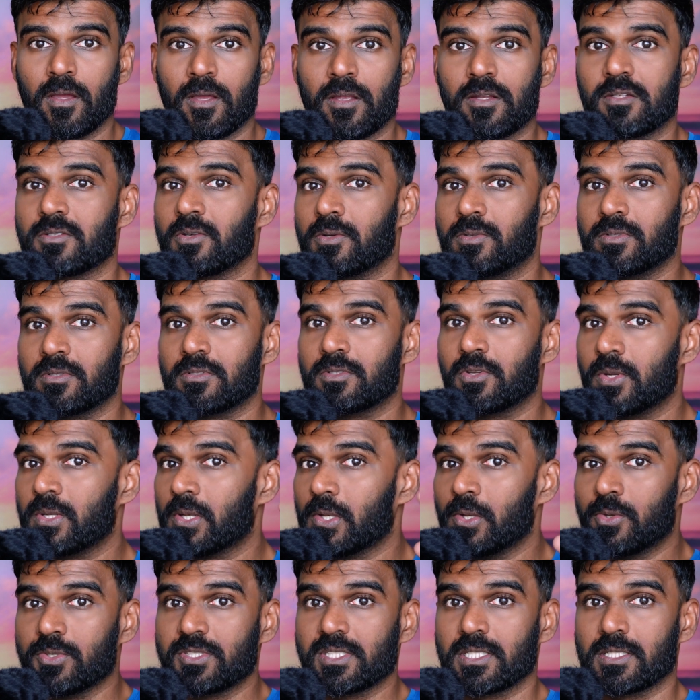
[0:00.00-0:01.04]
Don't don't
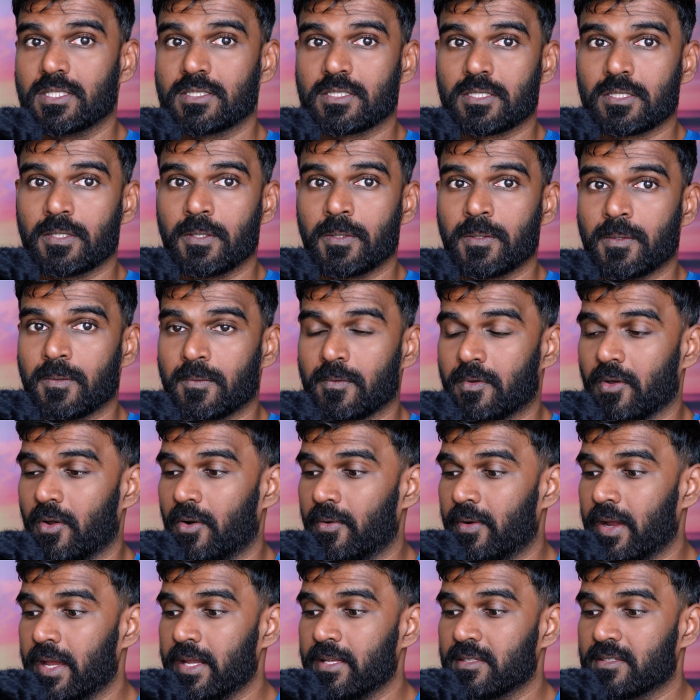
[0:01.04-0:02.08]
lose it.
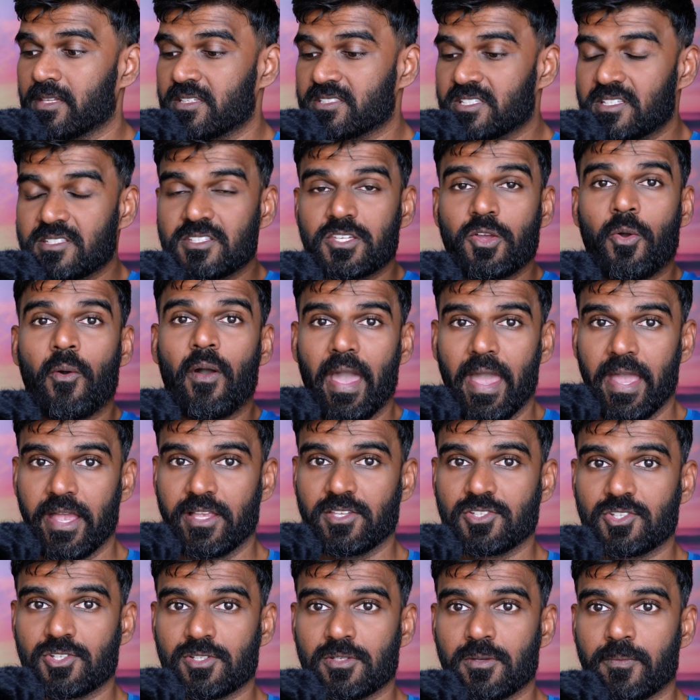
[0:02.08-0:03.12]
All right, this is your
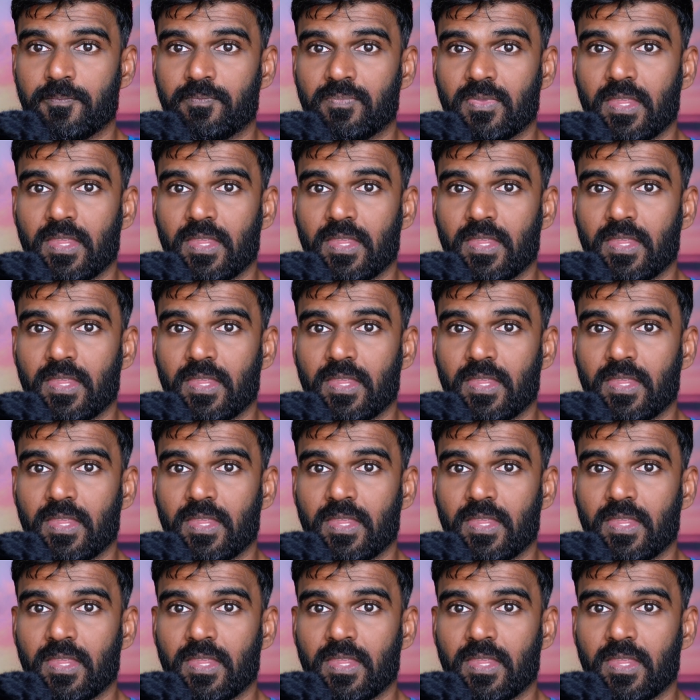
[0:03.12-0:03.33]
age.